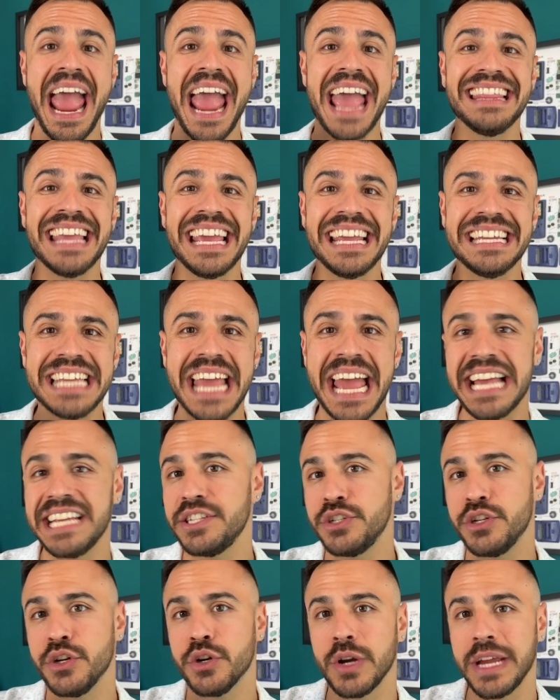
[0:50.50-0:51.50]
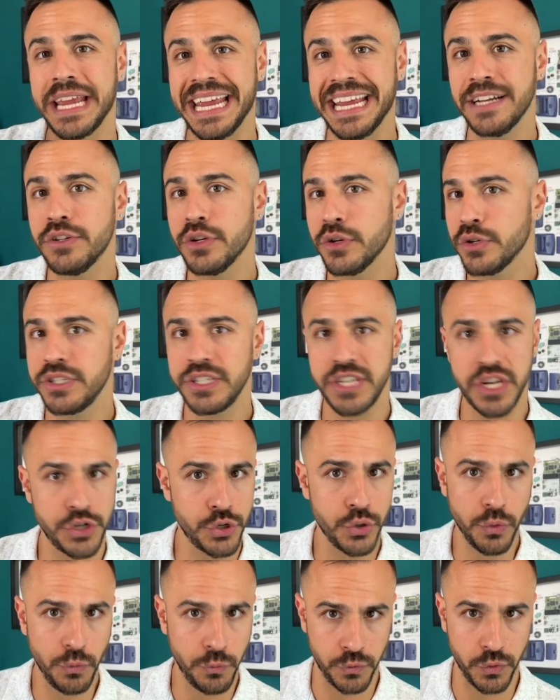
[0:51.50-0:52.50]
and they test your
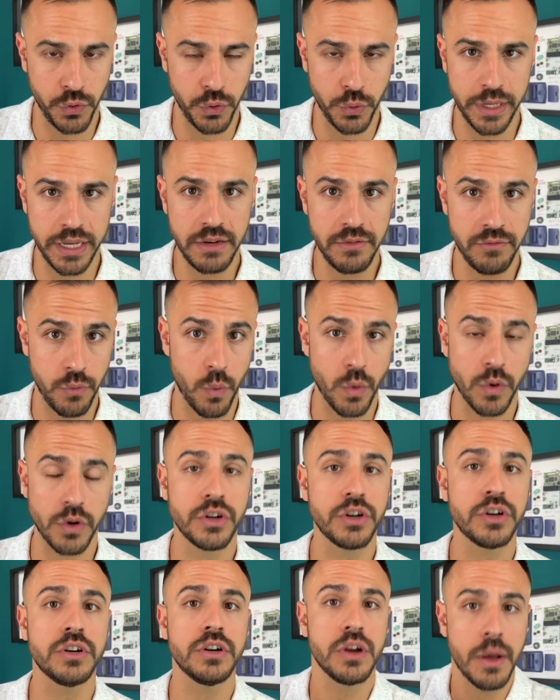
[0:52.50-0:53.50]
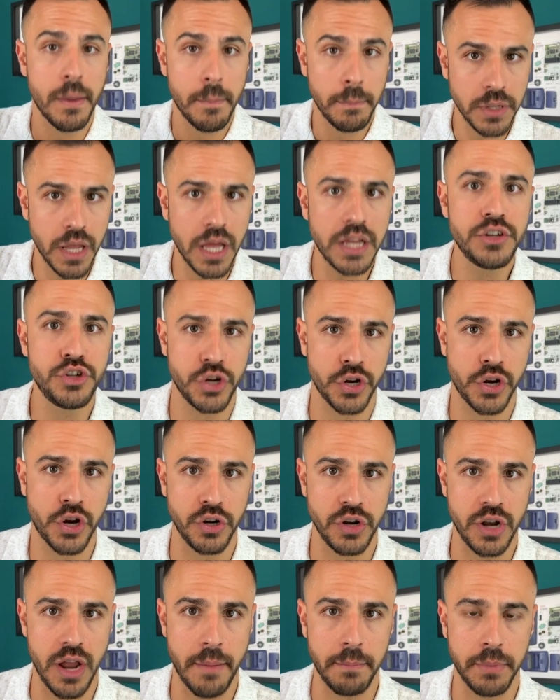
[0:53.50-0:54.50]
interstitial fluid for your blood
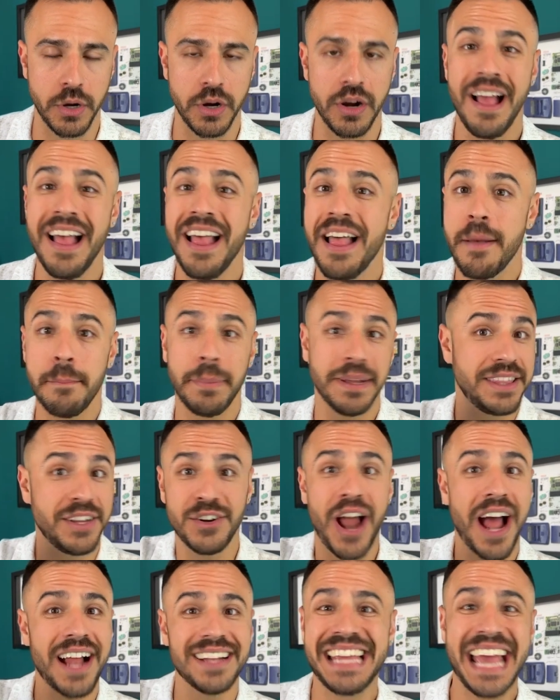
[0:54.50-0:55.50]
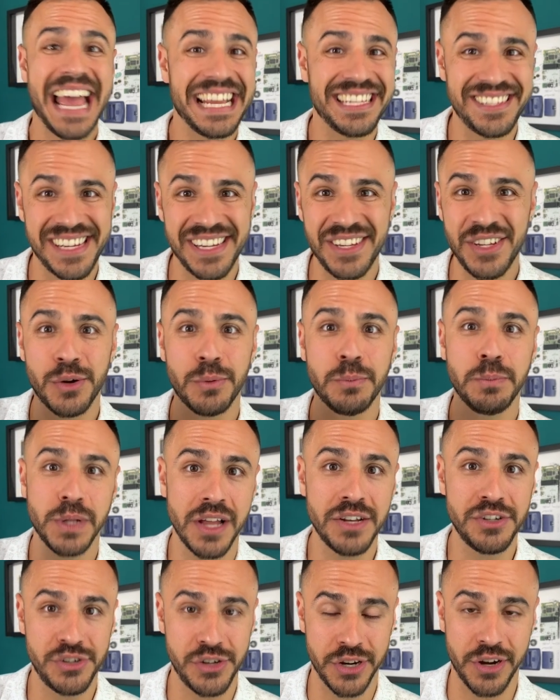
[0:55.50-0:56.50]
sugar number. But they're not testing your
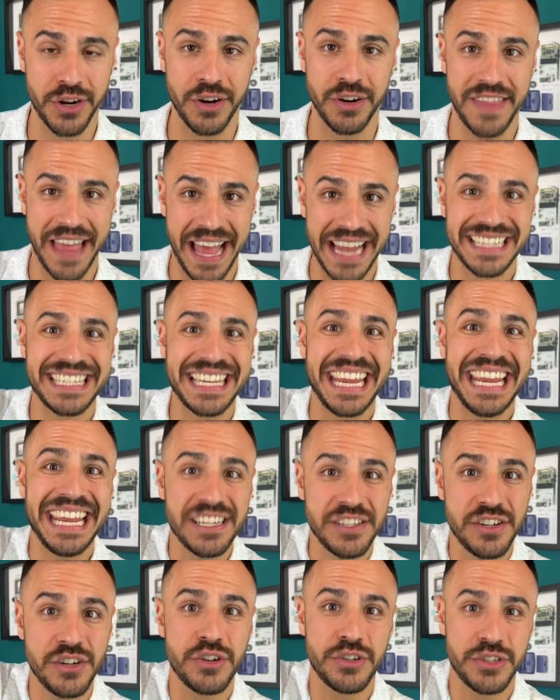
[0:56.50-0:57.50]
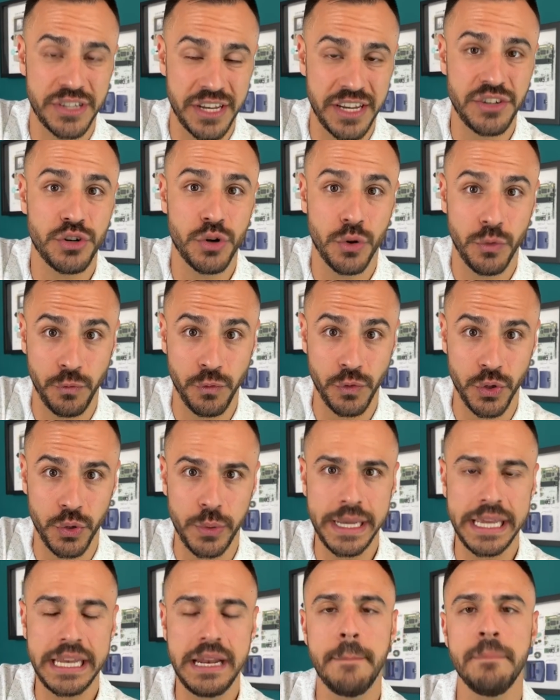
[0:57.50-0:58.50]
blood sugar. That's interstitial
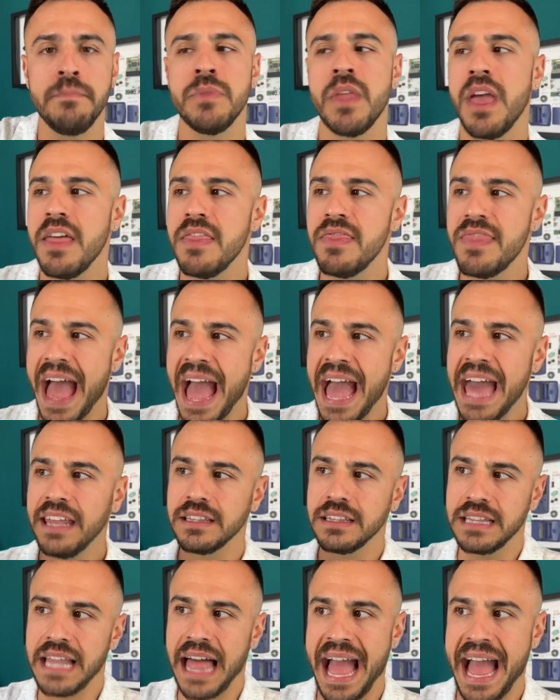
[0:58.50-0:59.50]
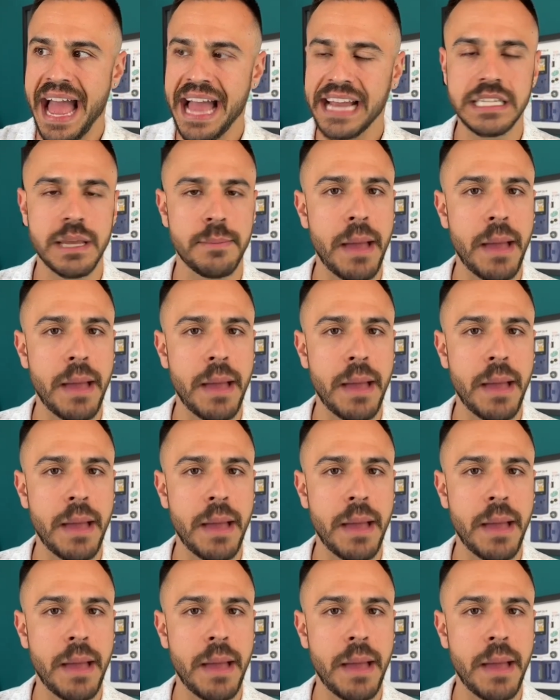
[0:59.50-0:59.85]
fluid. That lags